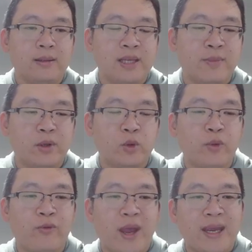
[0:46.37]
December
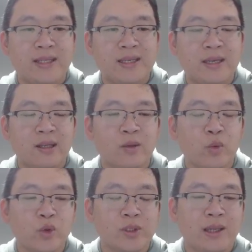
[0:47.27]
18th,
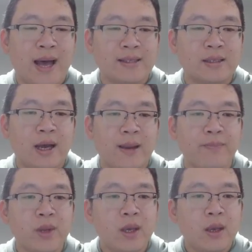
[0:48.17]
which was the last
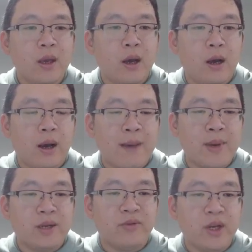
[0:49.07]
time I
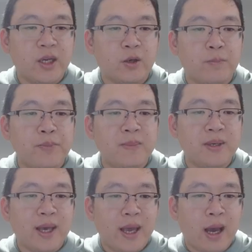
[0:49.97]
made a video.
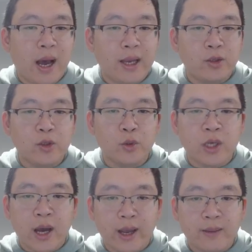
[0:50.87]
BBAI two
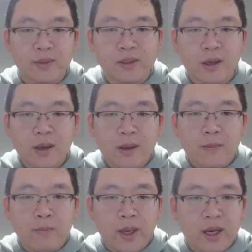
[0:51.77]
times,
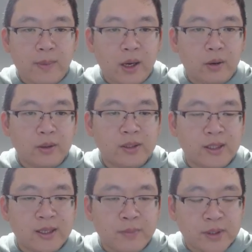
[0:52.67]
made about
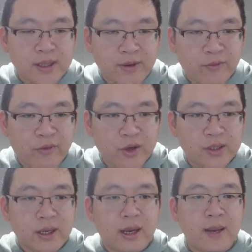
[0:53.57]
16%
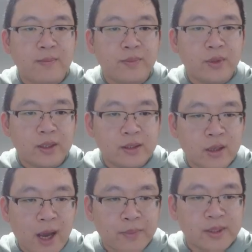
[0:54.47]
first time, it's
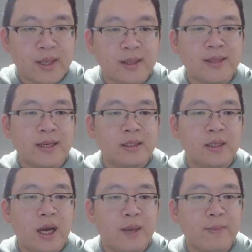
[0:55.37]
9% the second
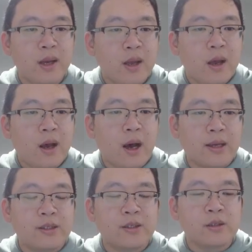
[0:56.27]
time.
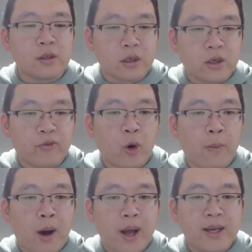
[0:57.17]
Serve
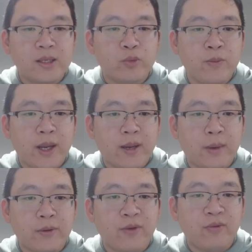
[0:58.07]
Robotics, we made
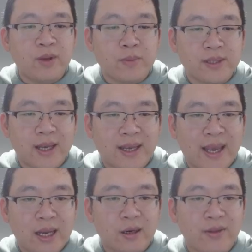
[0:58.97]
about 15%
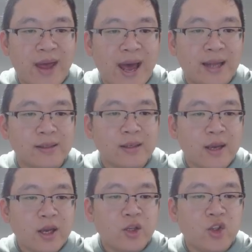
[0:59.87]
gain on that.
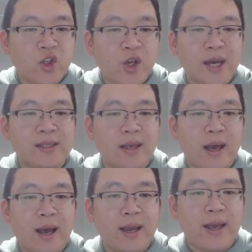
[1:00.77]

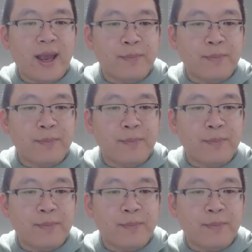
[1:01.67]
GXAI